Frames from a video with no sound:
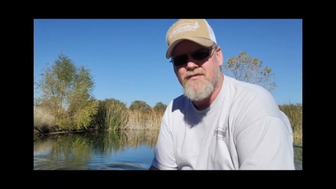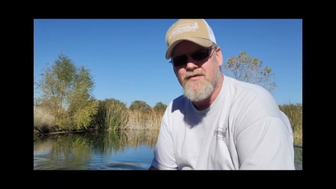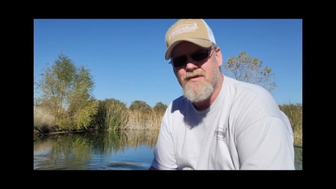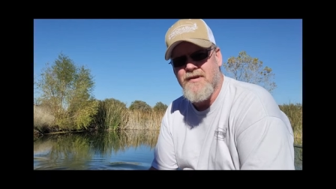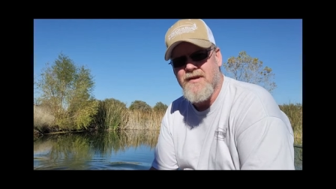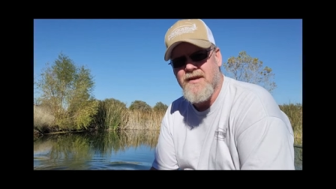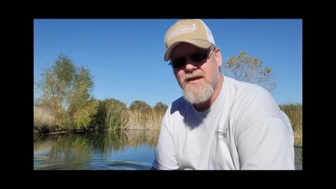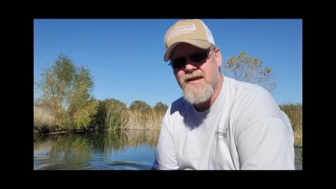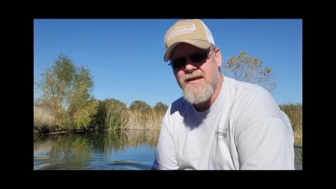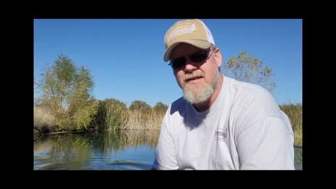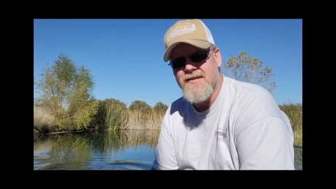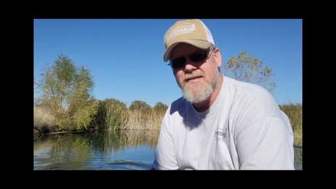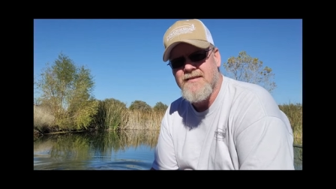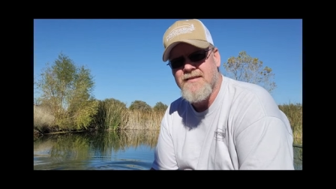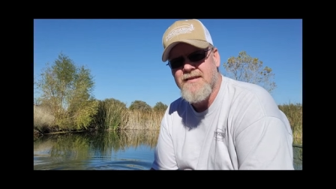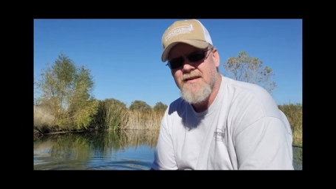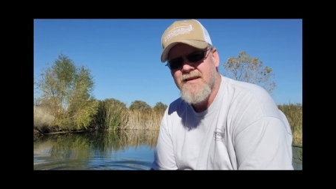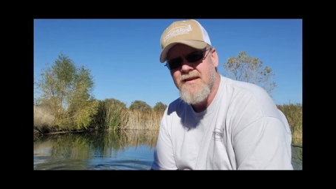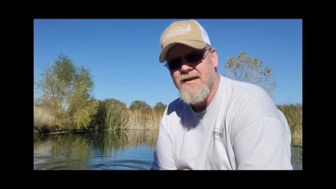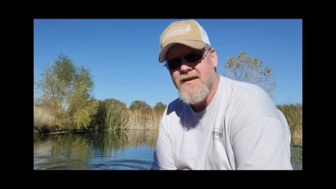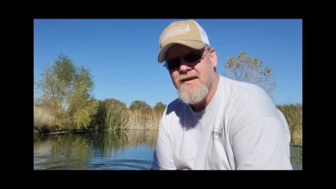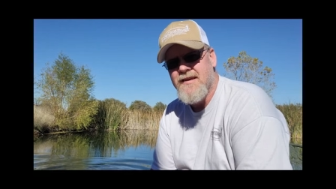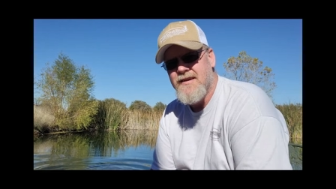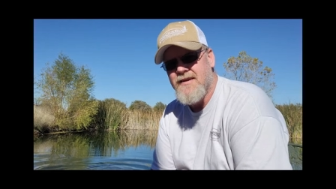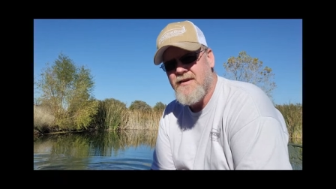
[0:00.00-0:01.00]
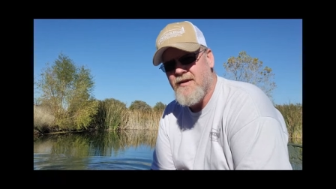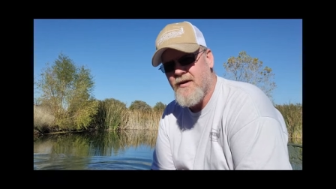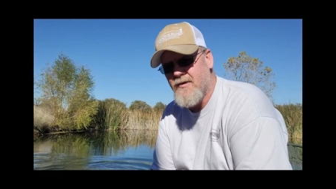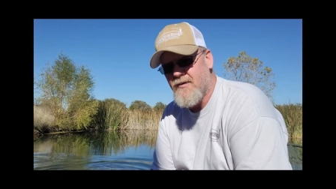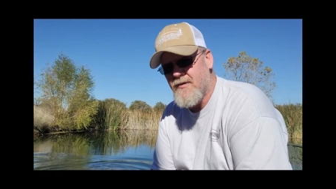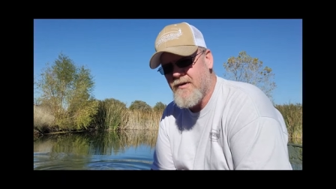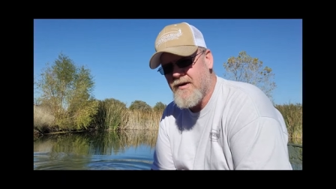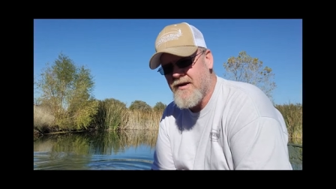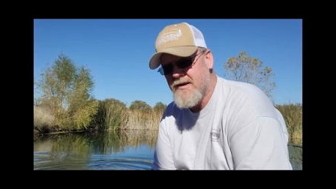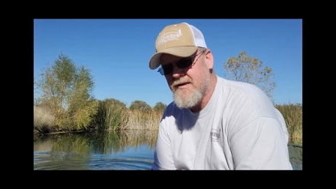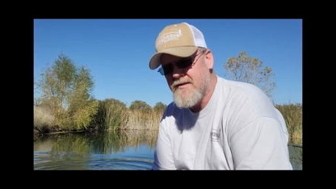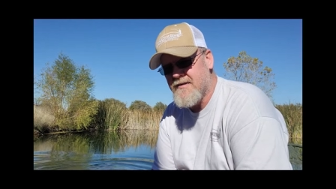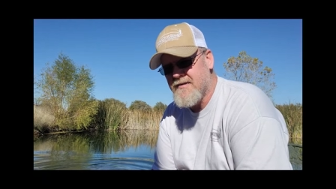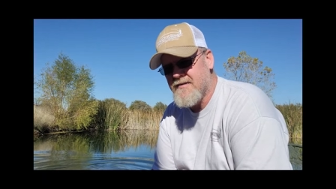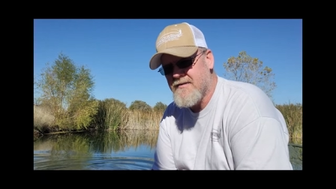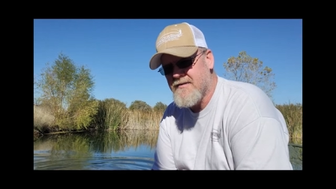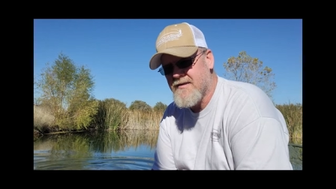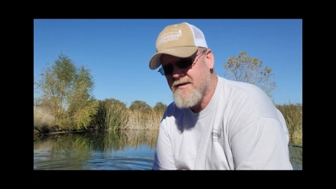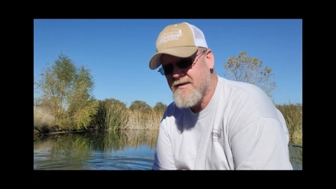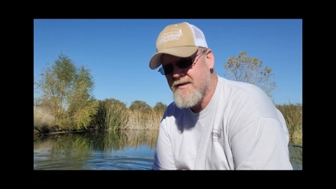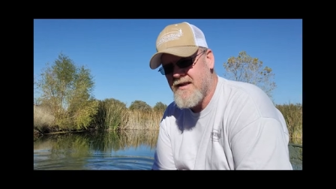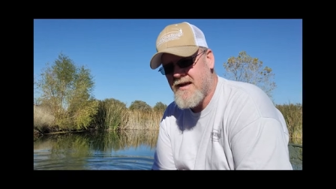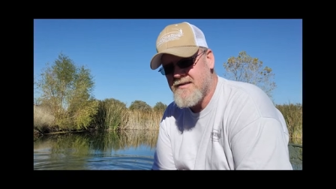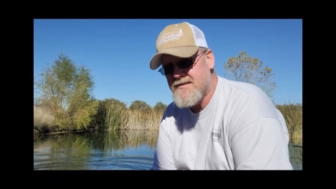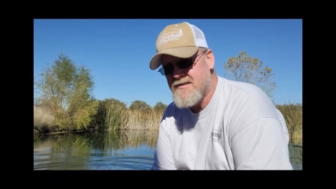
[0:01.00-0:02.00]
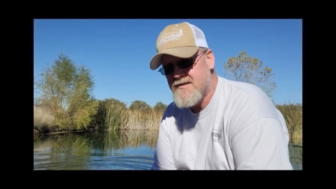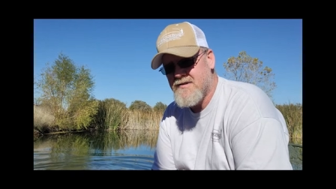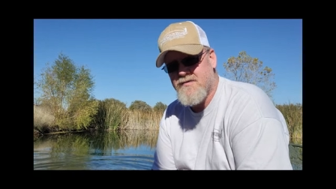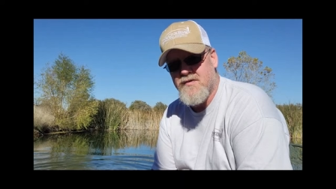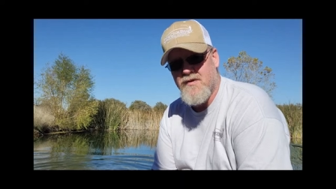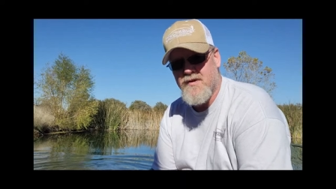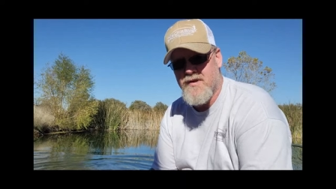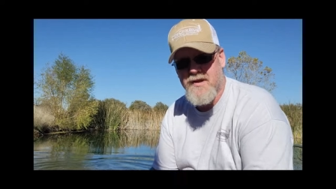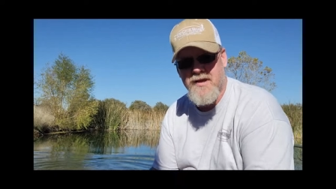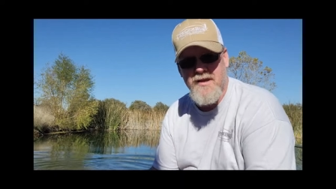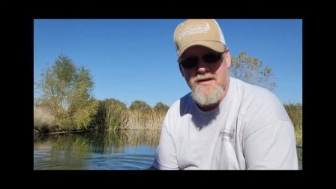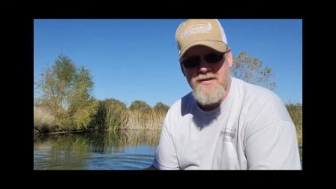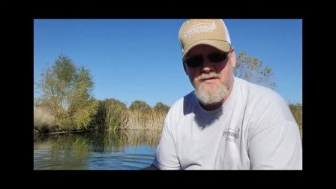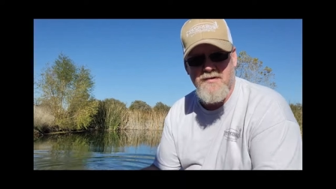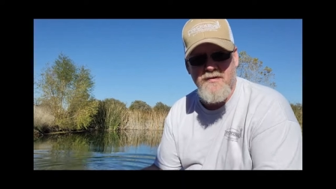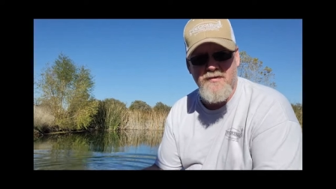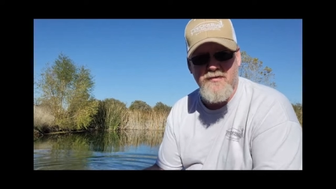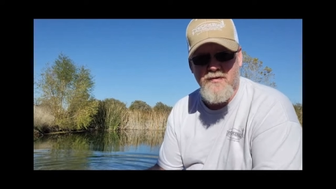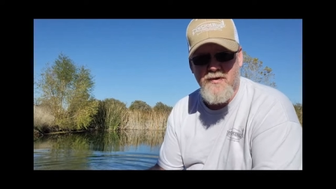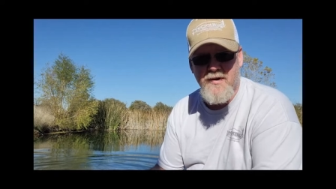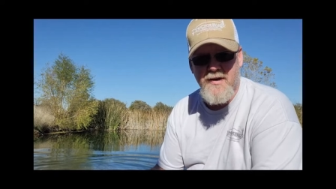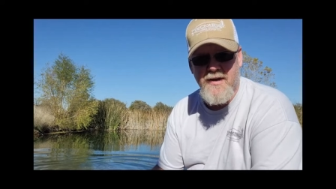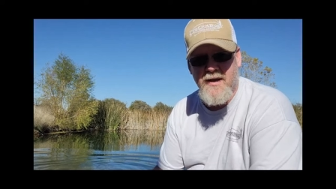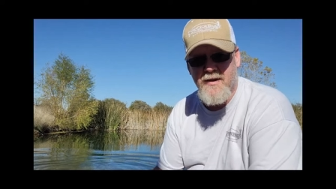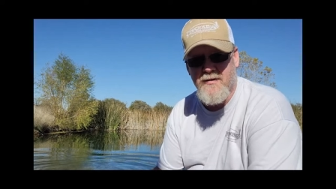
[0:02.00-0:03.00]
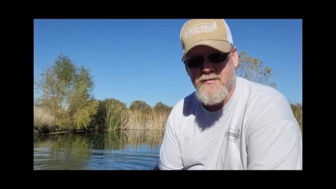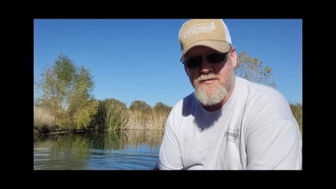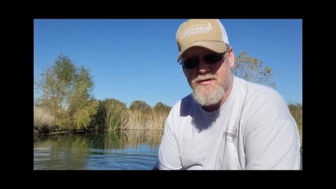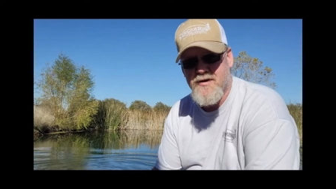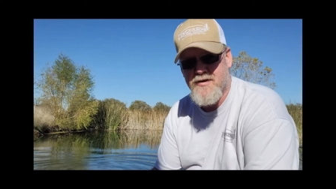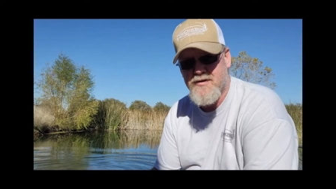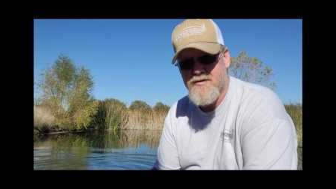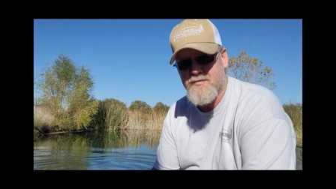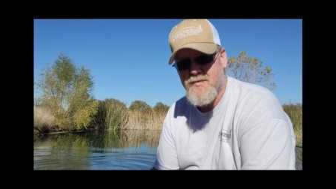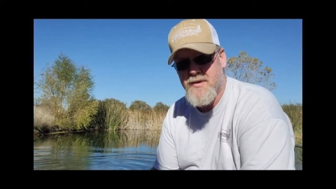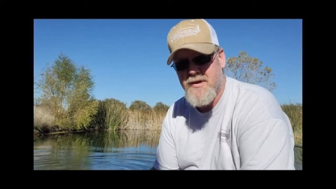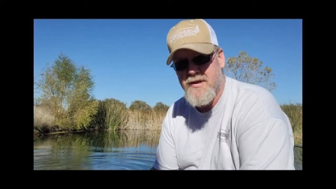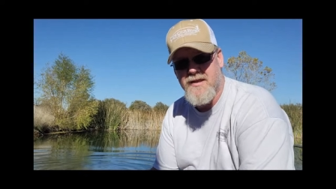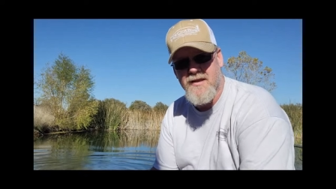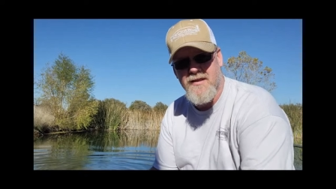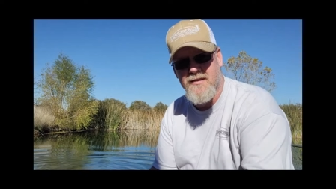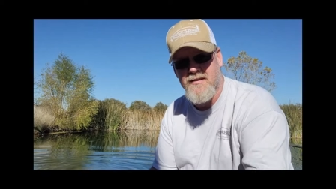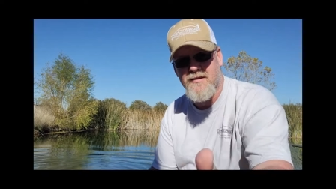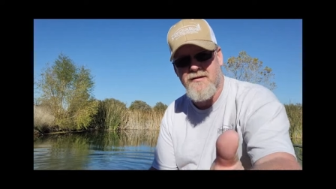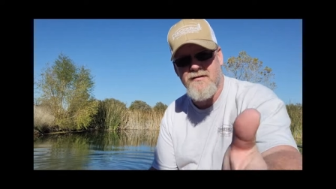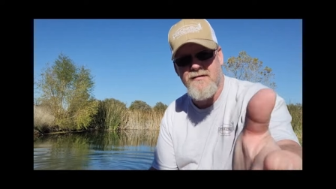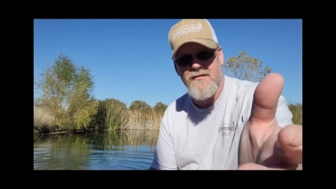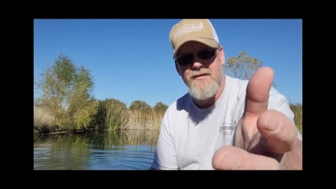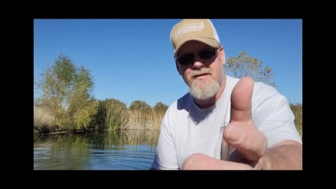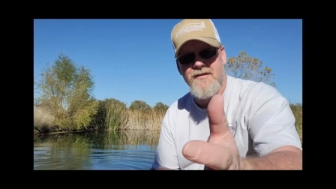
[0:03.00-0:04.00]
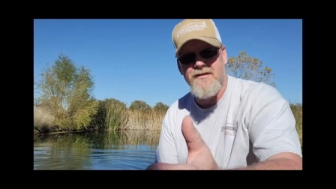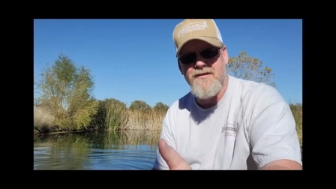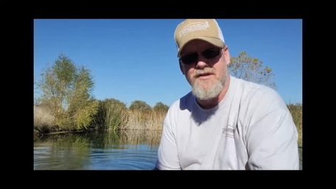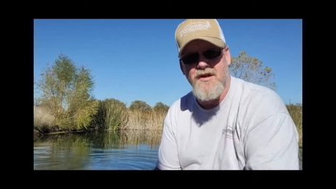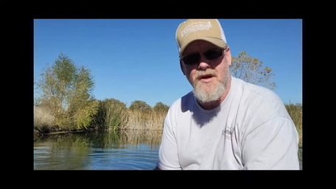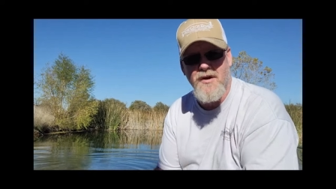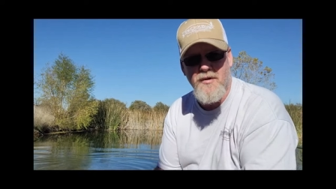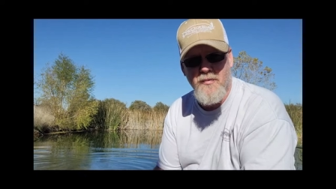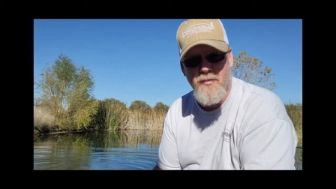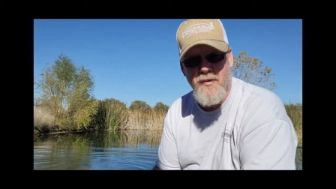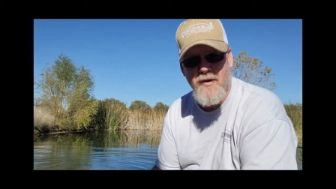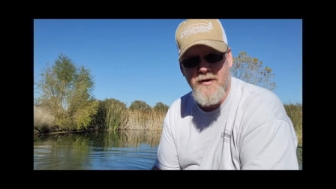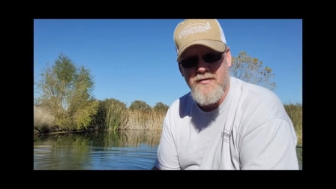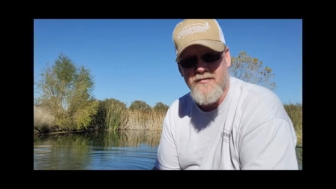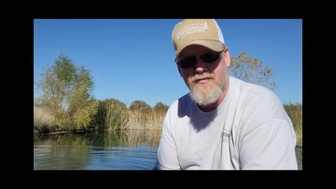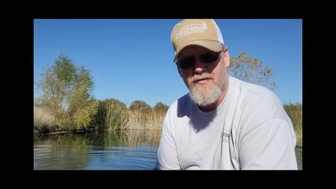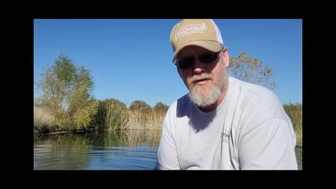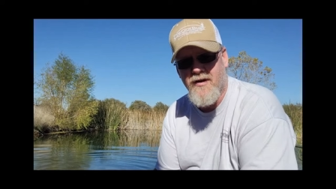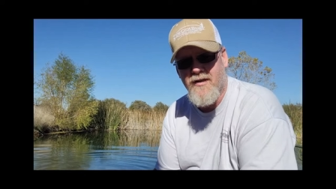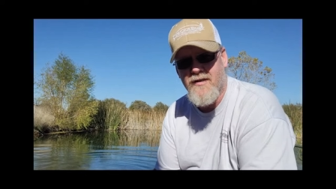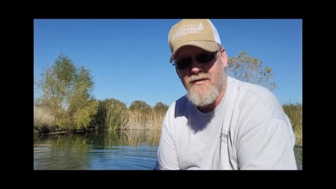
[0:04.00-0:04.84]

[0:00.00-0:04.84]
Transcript: for the kids. You know, and the classes for the kids are free. I don't charge them anything. Literally, the channel pays for